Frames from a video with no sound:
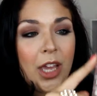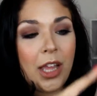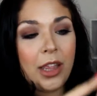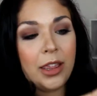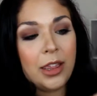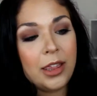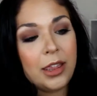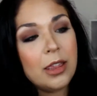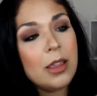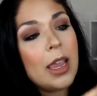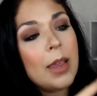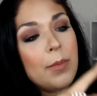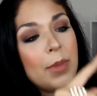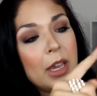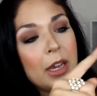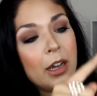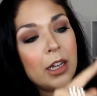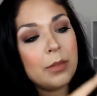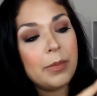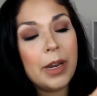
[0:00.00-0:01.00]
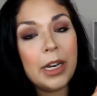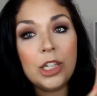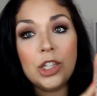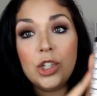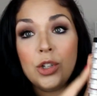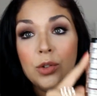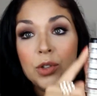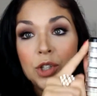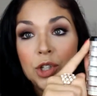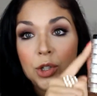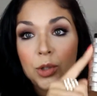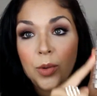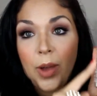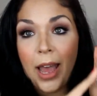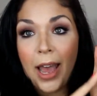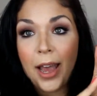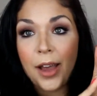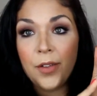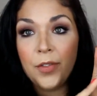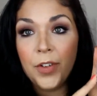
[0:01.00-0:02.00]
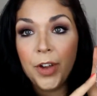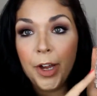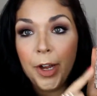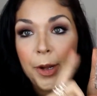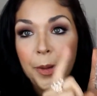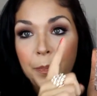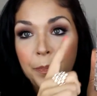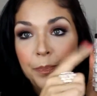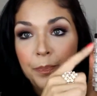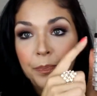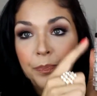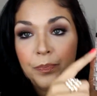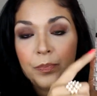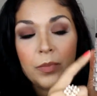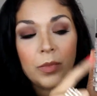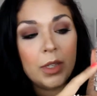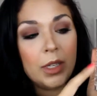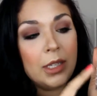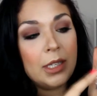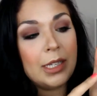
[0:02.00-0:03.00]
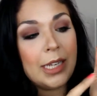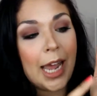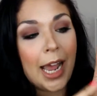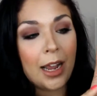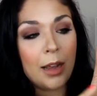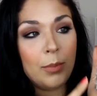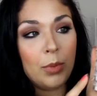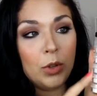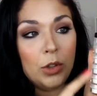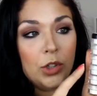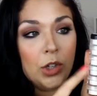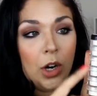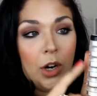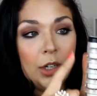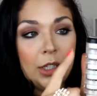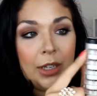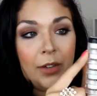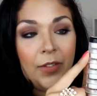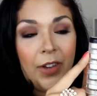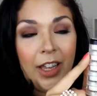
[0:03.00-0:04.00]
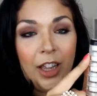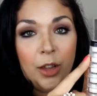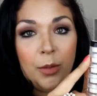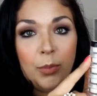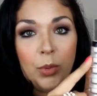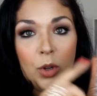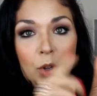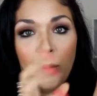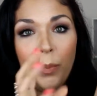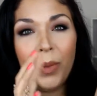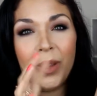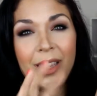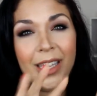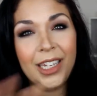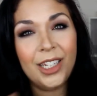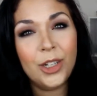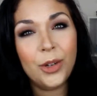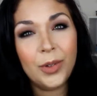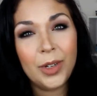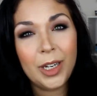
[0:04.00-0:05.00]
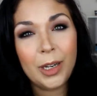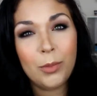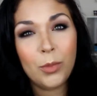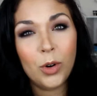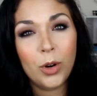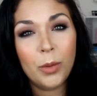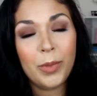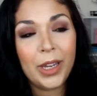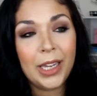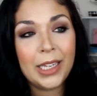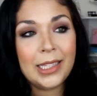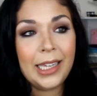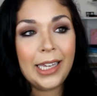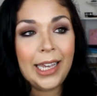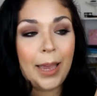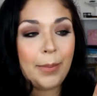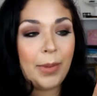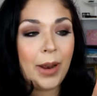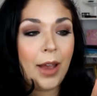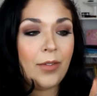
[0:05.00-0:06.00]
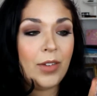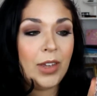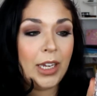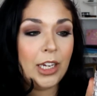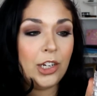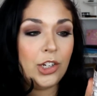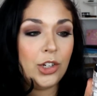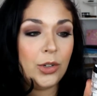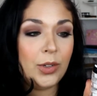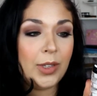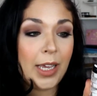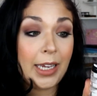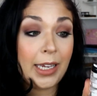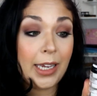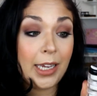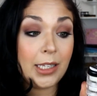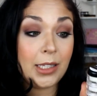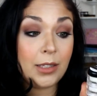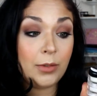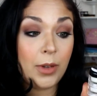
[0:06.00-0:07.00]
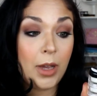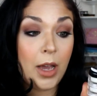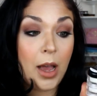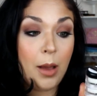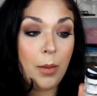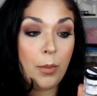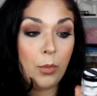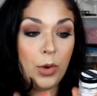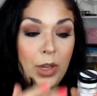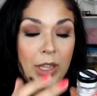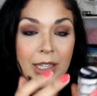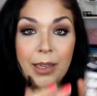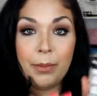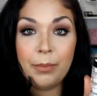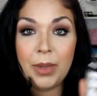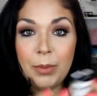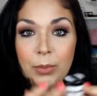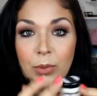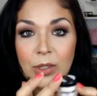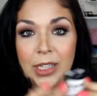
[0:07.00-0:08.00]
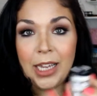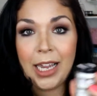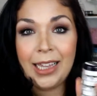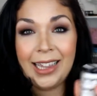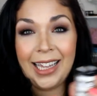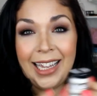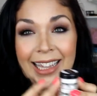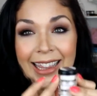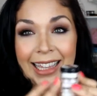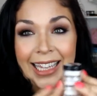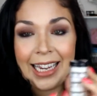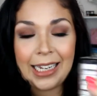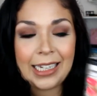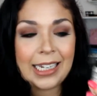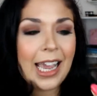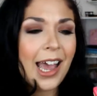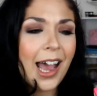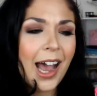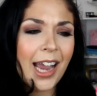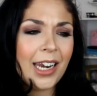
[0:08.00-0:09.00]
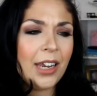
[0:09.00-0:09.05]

that MBA Cosmetics used to have, um, stackable jars available, but they don't anymore because they kept having issues, I guess, um, with some people saying they leaked.